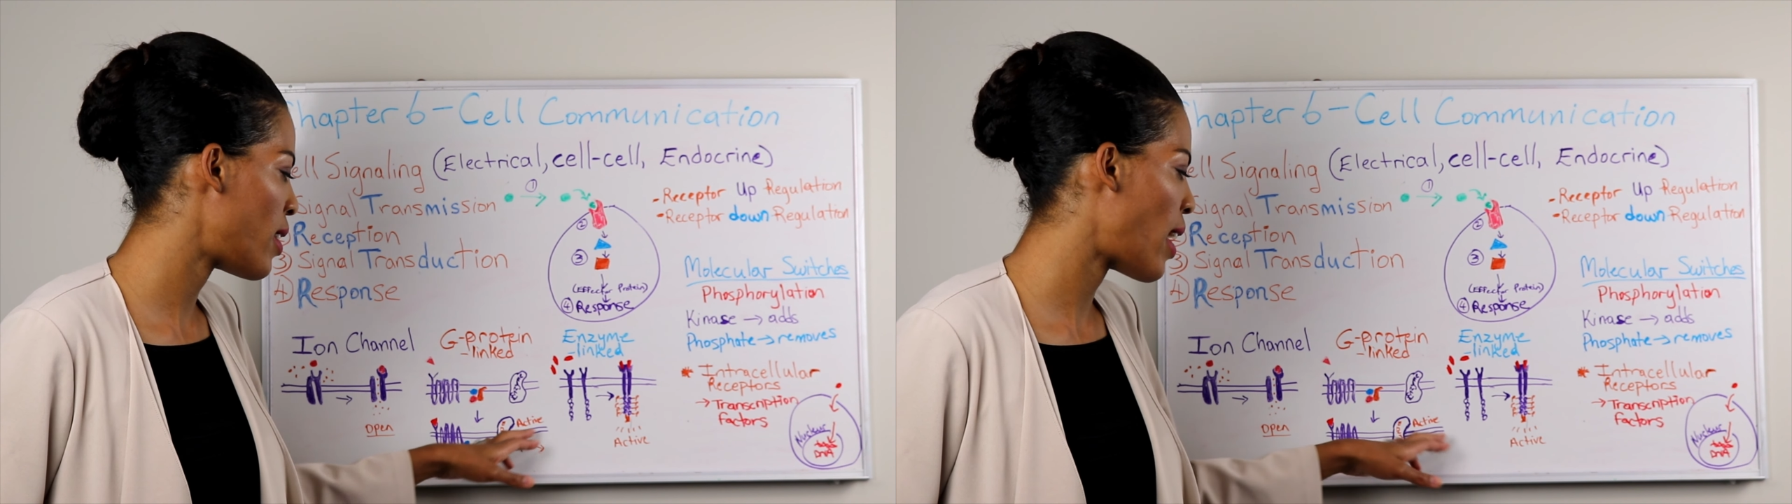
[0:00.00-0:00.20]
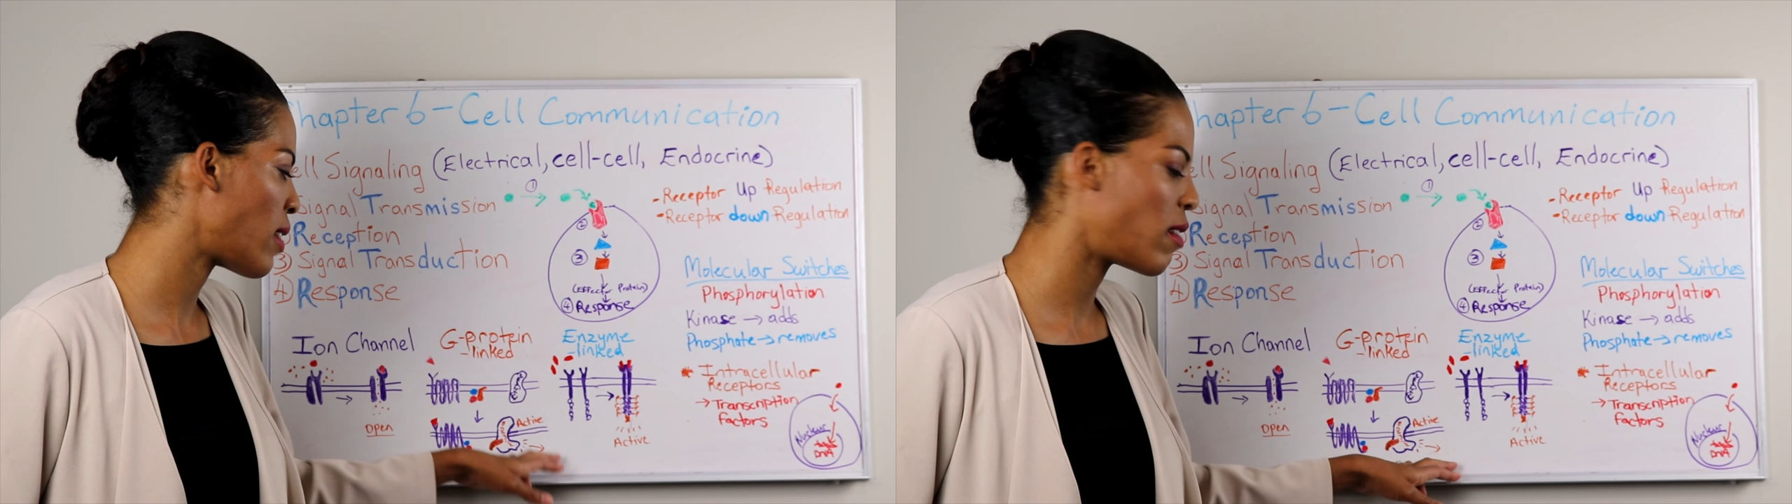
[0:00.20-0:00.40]

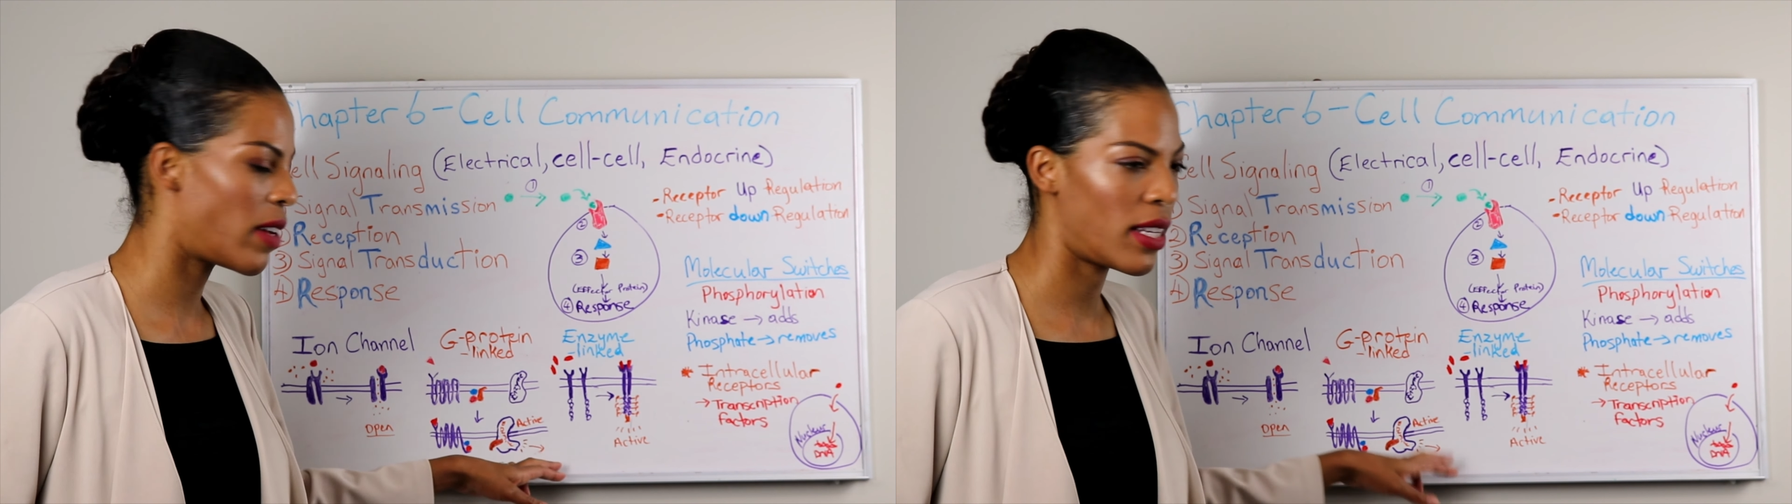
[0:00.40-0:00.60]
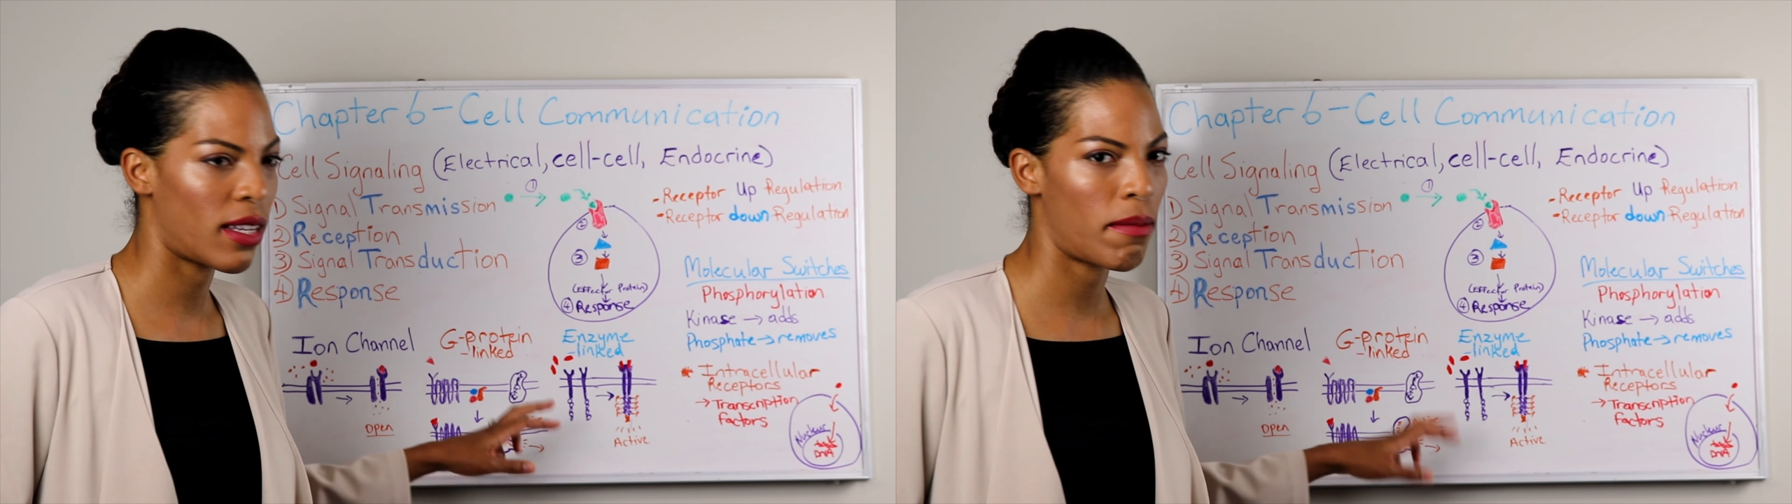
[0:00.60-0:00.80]

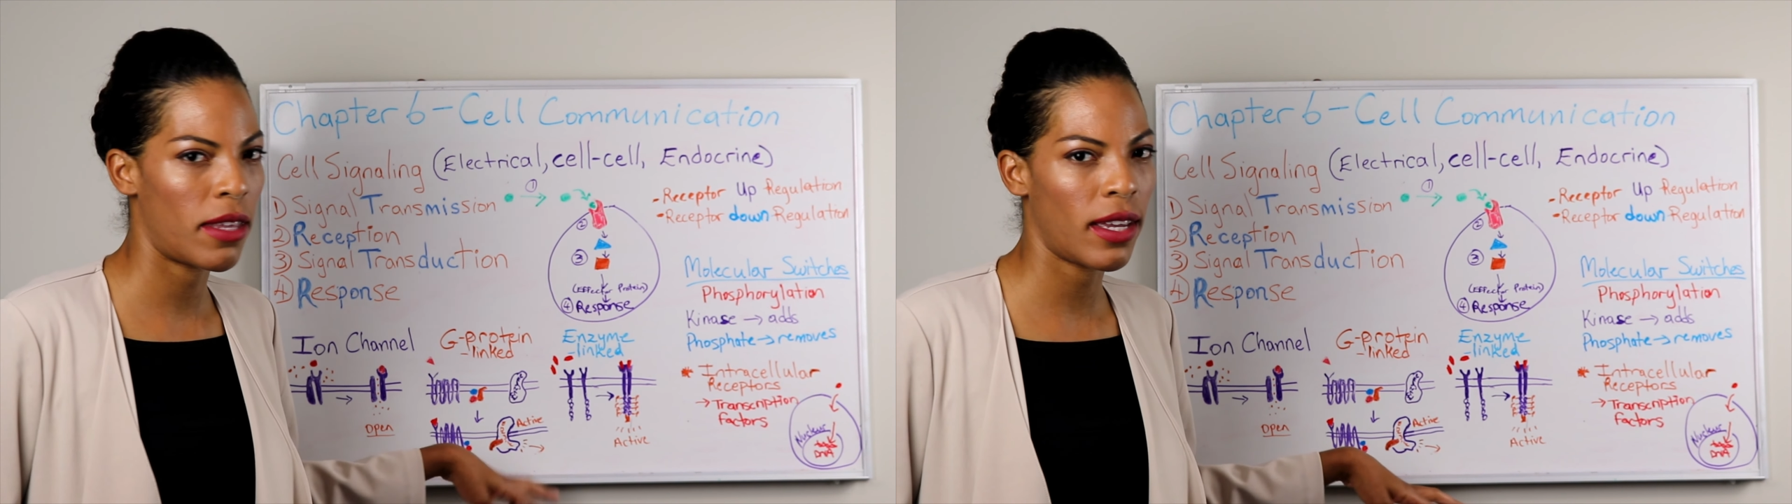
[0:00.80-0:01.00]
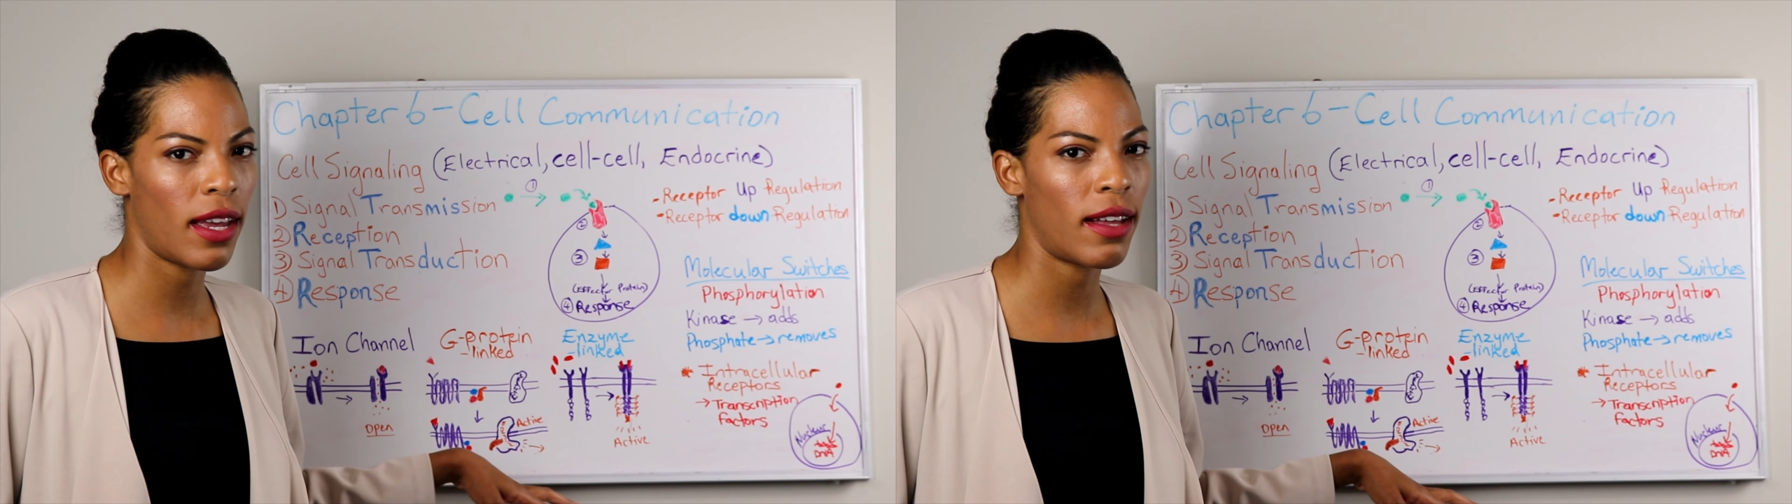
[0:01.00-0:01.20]
activates
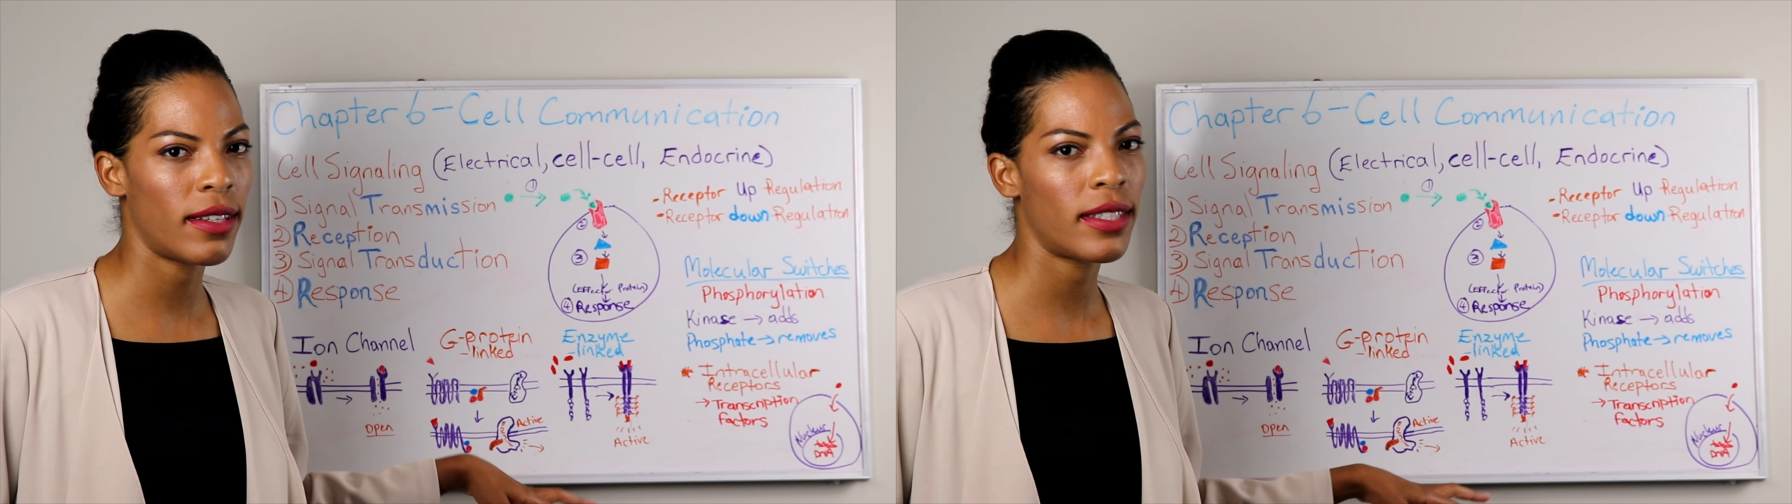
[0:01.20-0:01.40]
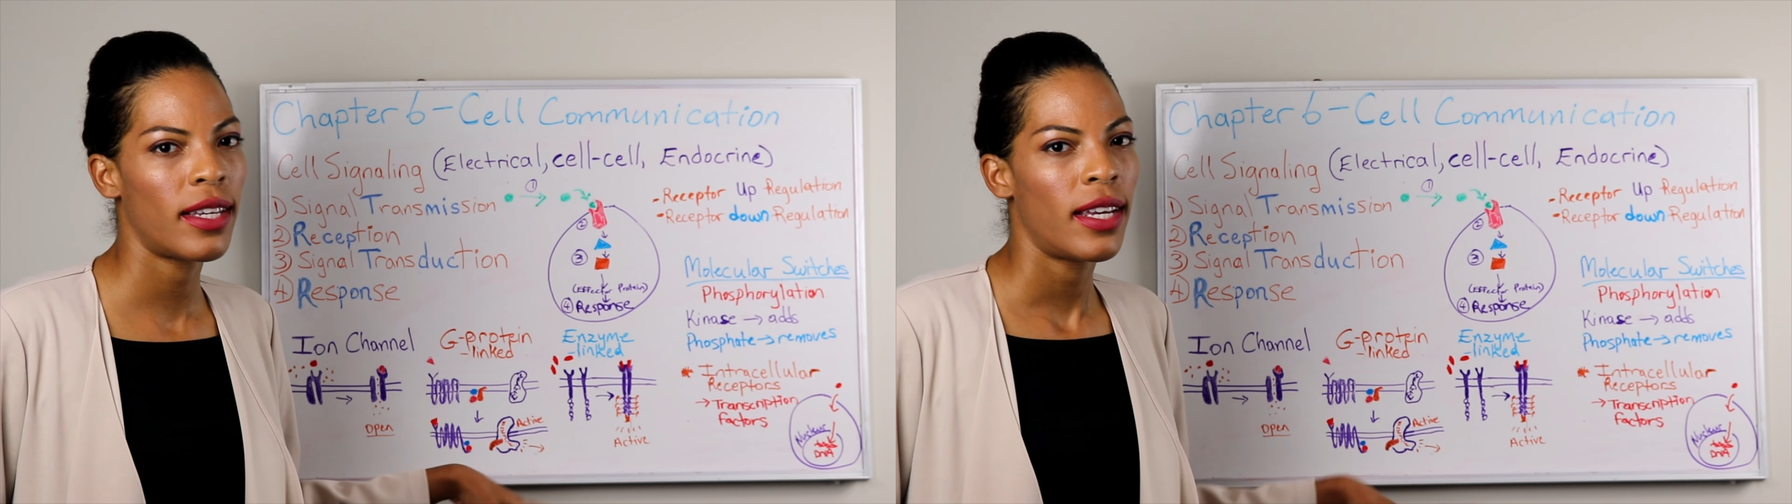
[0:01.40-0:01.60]
something
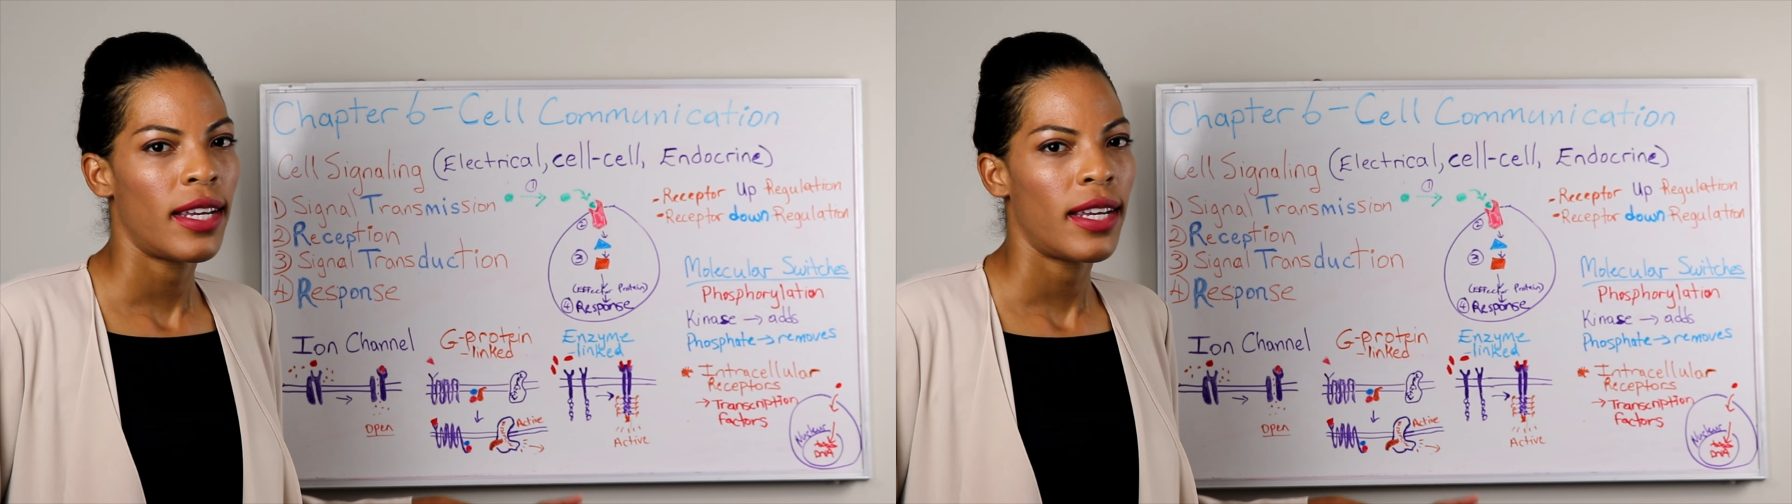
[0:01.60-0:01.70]
else,